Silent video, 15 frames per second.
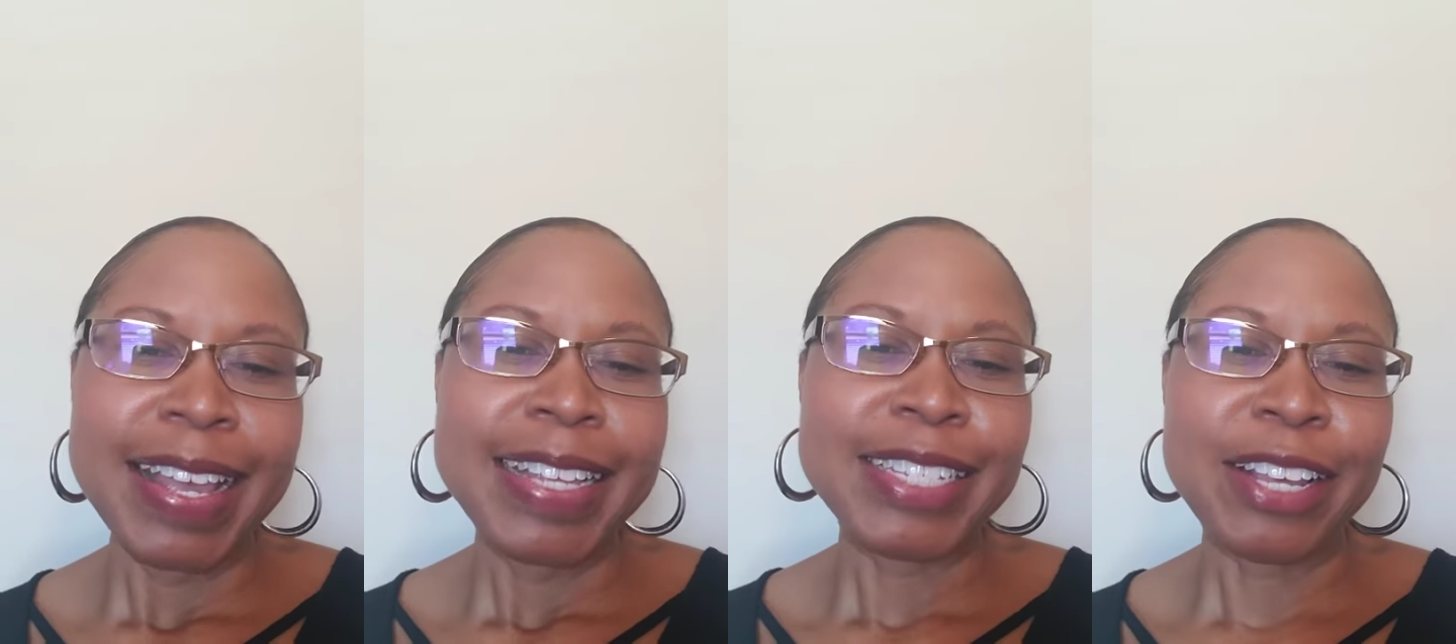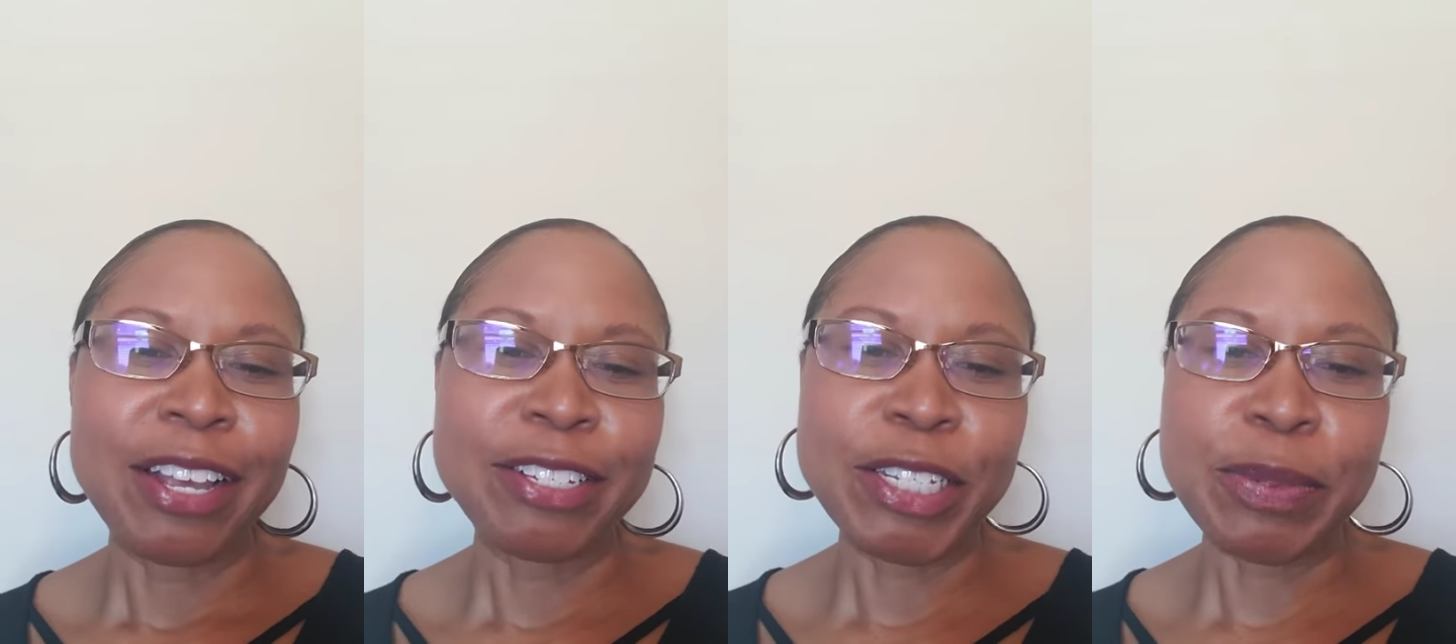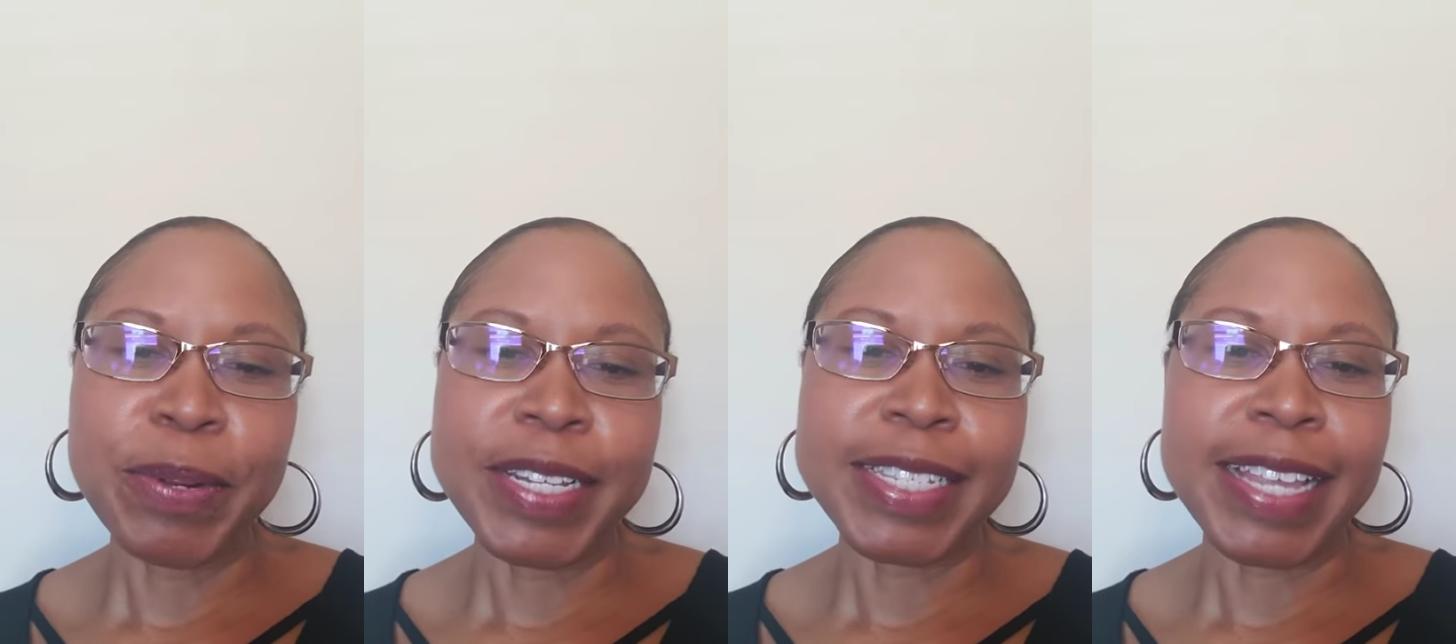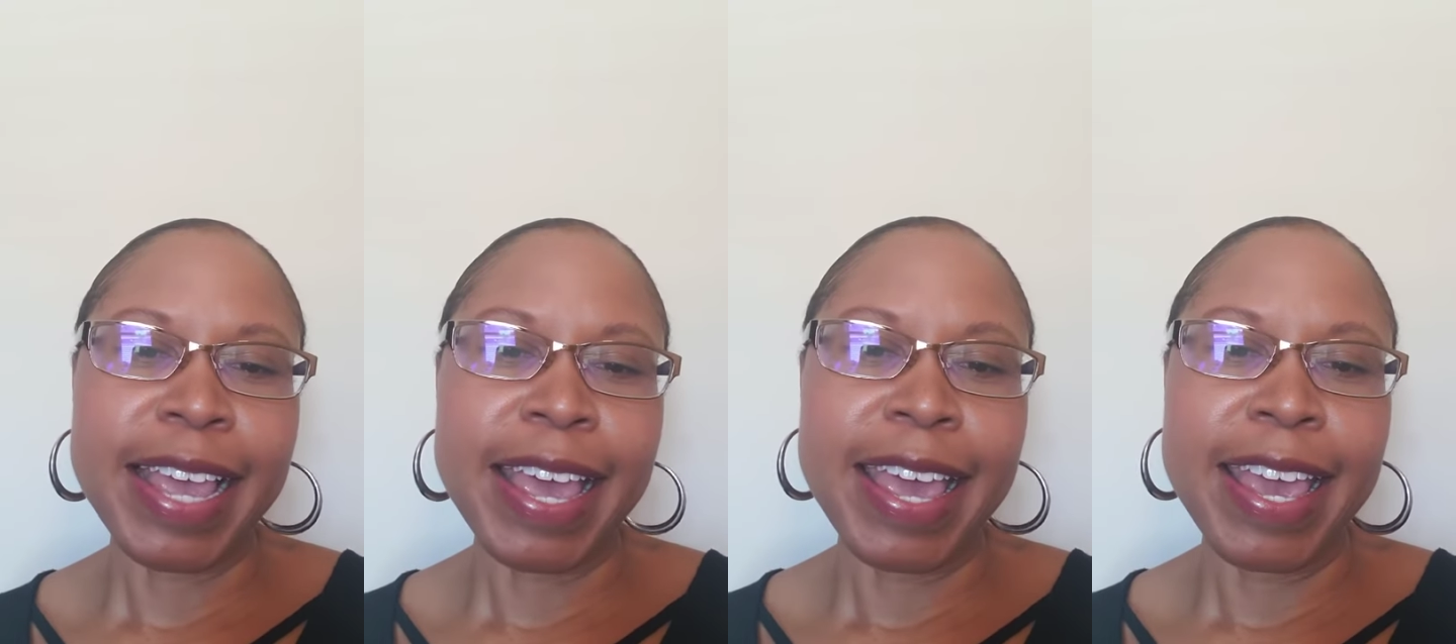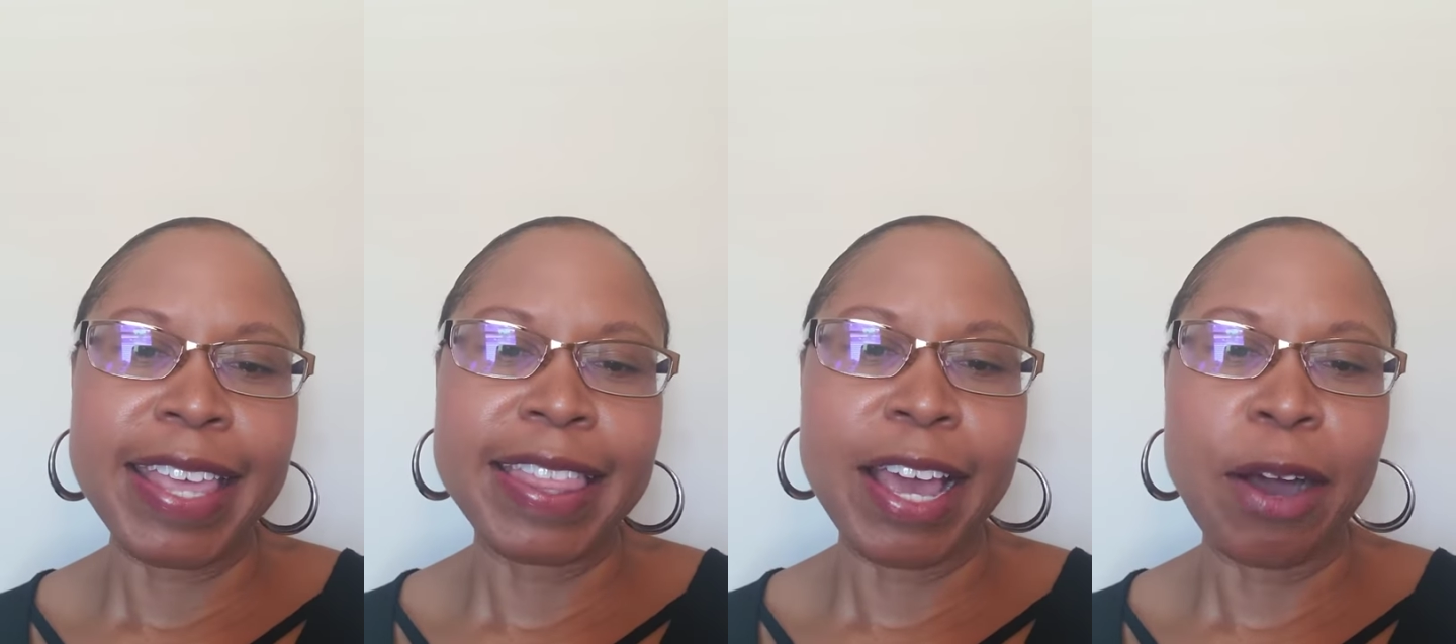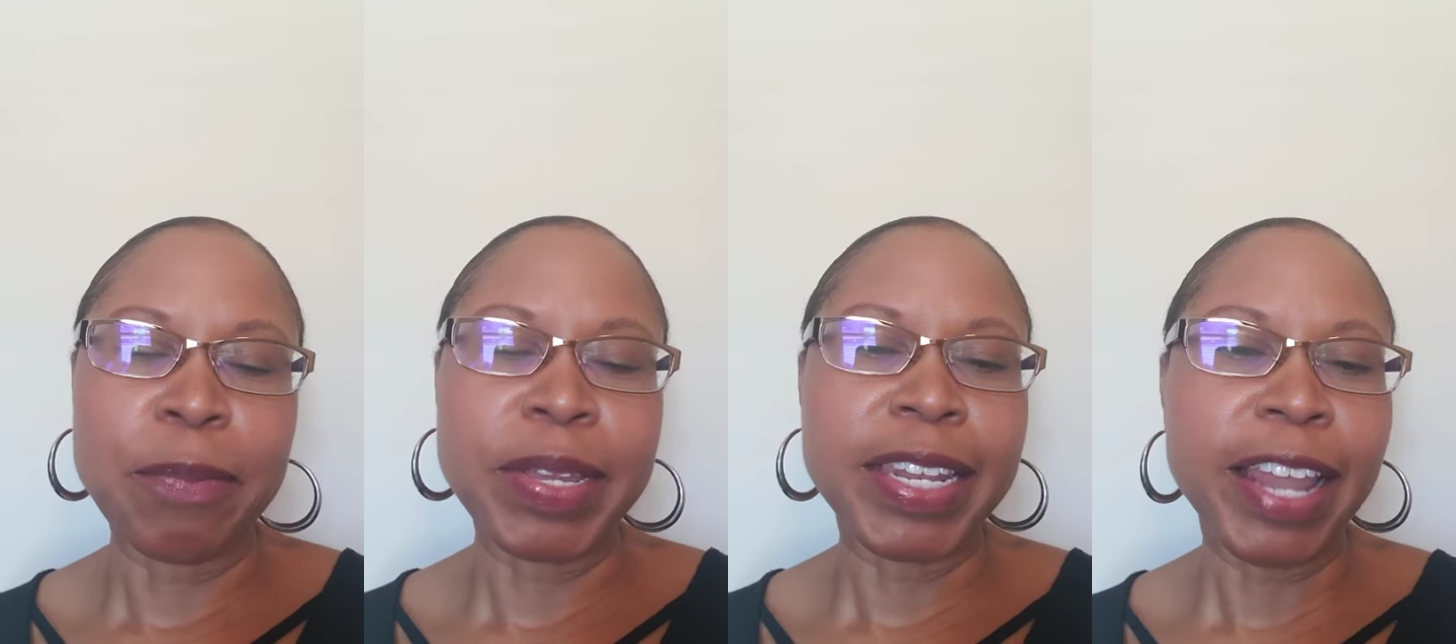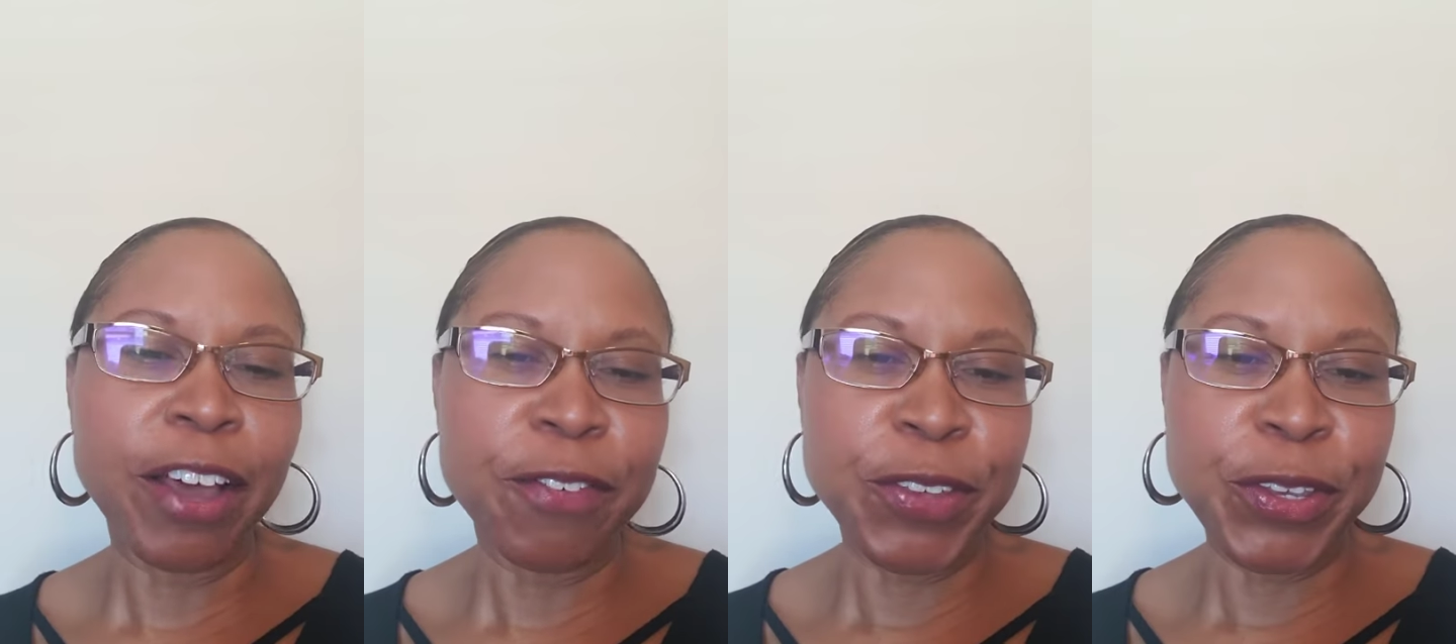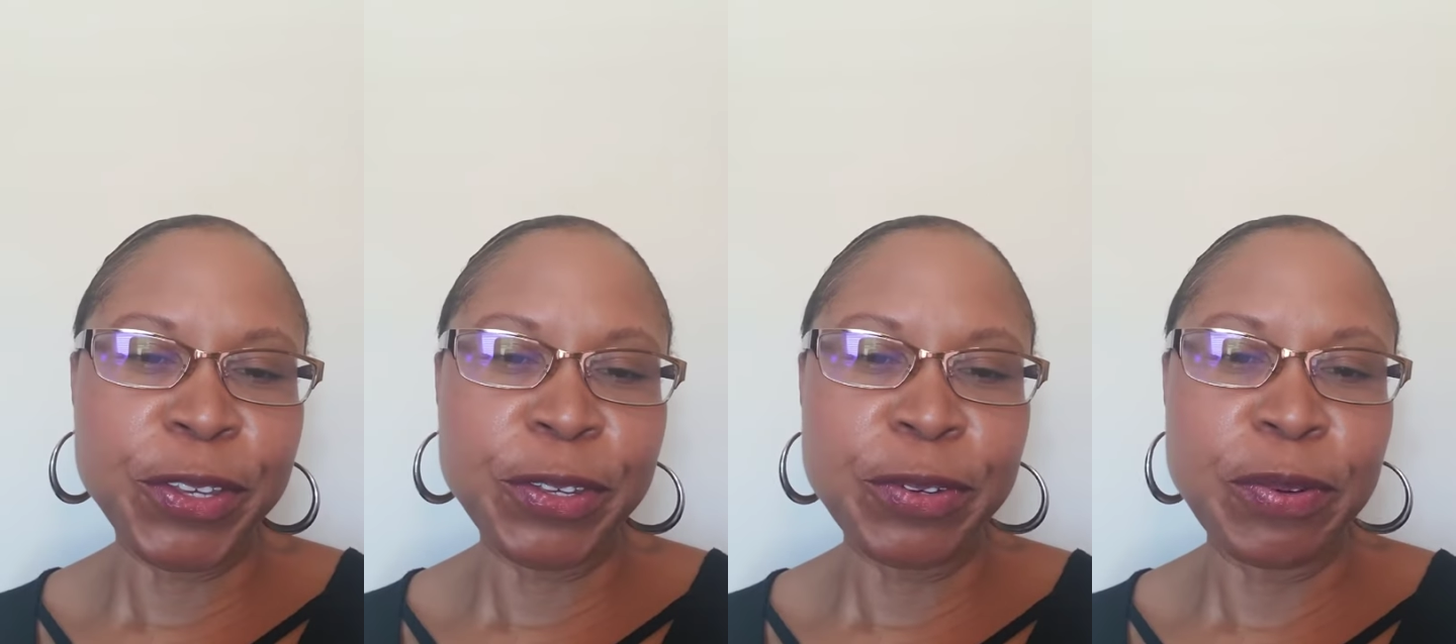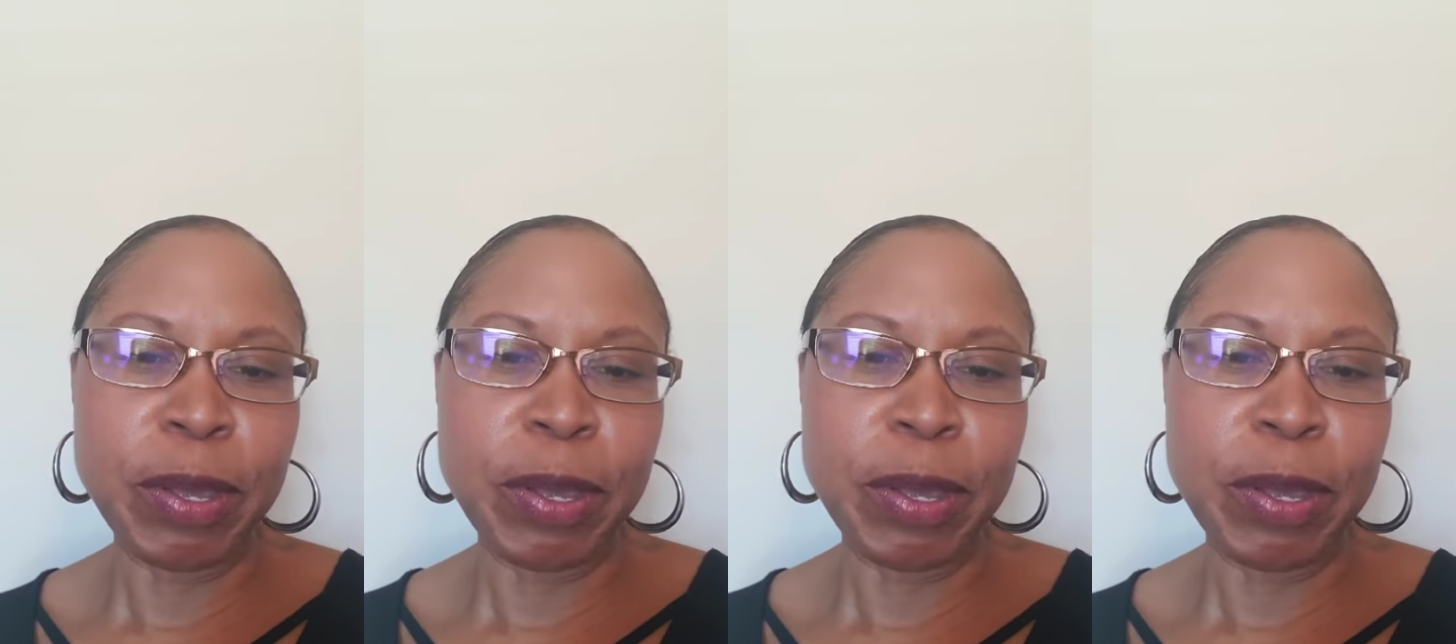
So I just want to say that we love you,